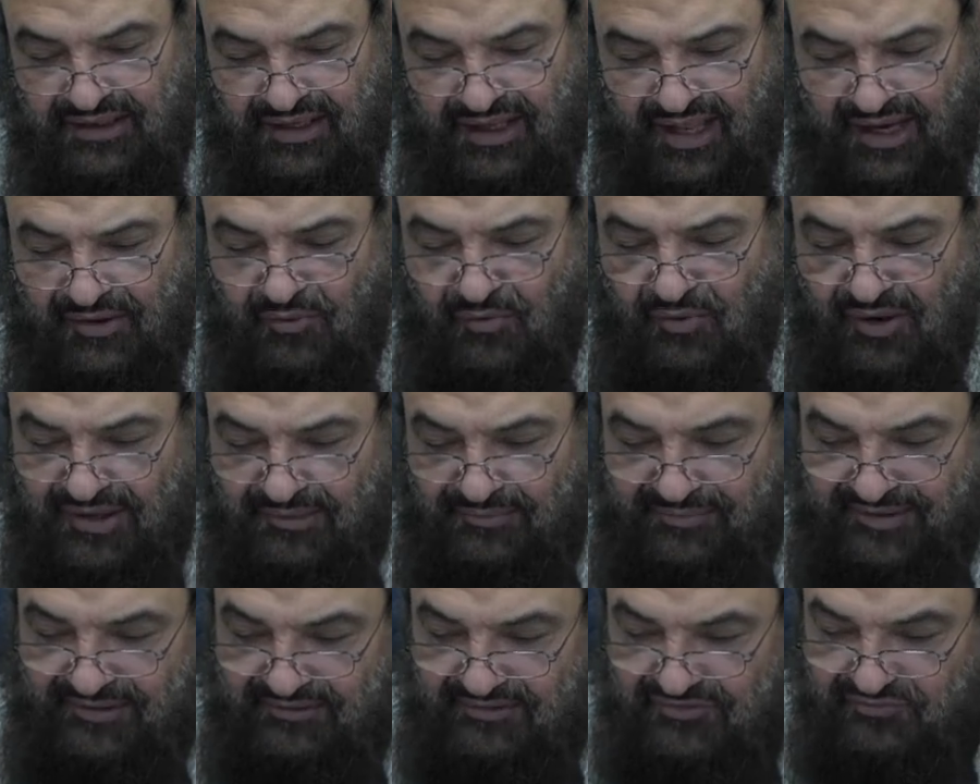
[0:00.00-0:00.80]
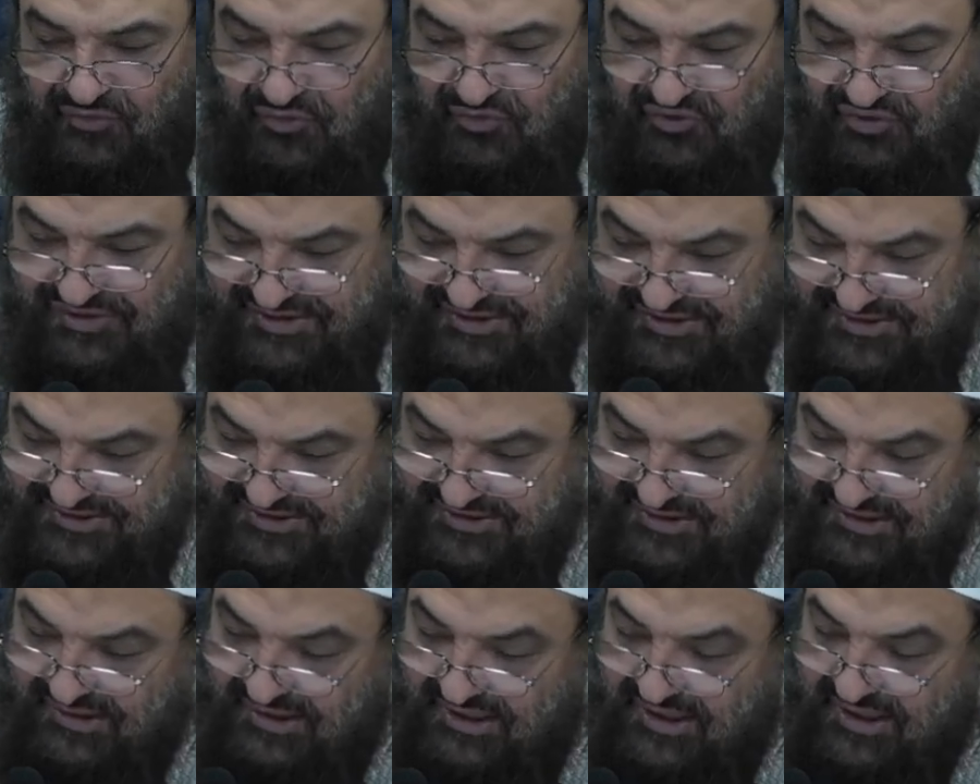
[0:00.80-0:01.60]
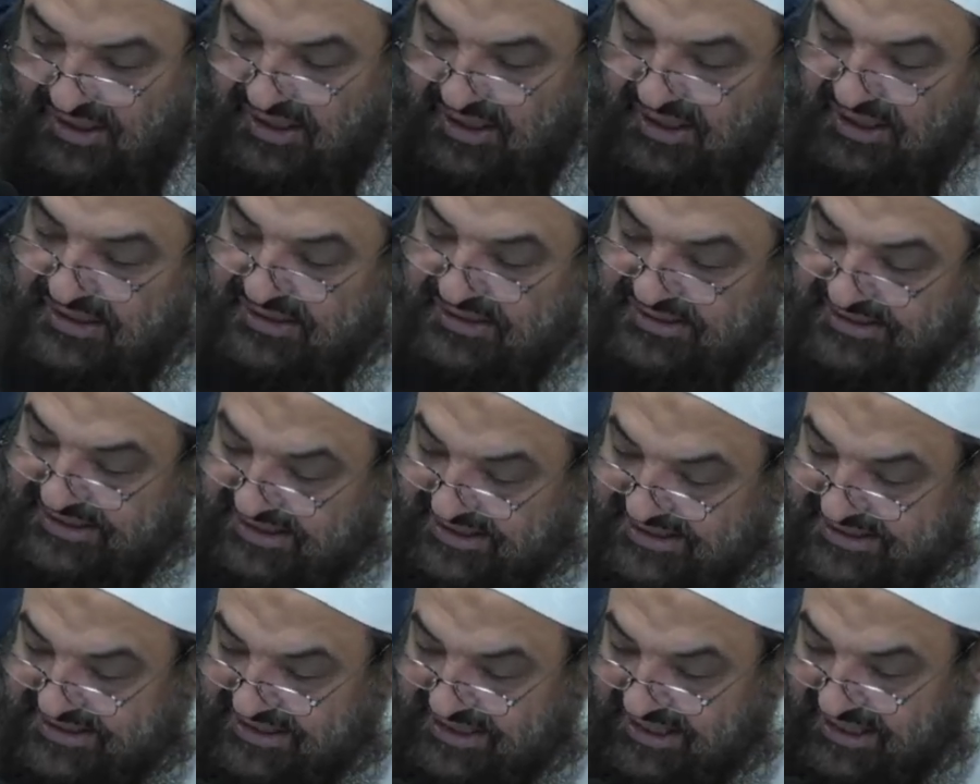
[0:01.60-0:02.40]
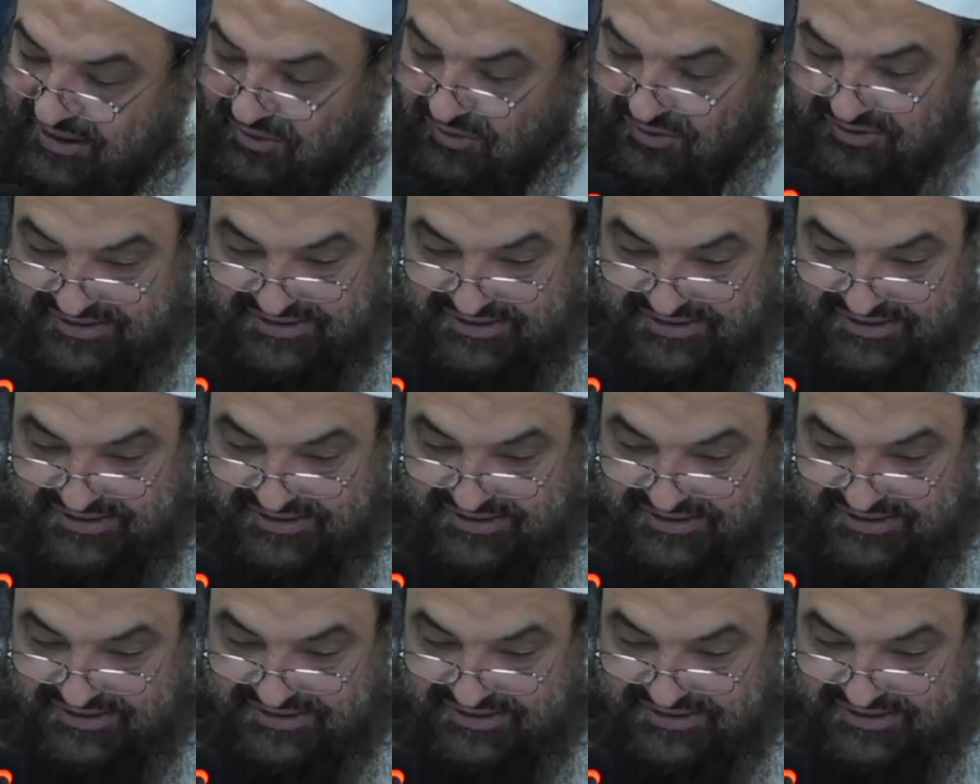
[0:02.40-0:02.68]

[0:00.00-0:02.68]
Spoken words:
like well-built fortresses. Sixth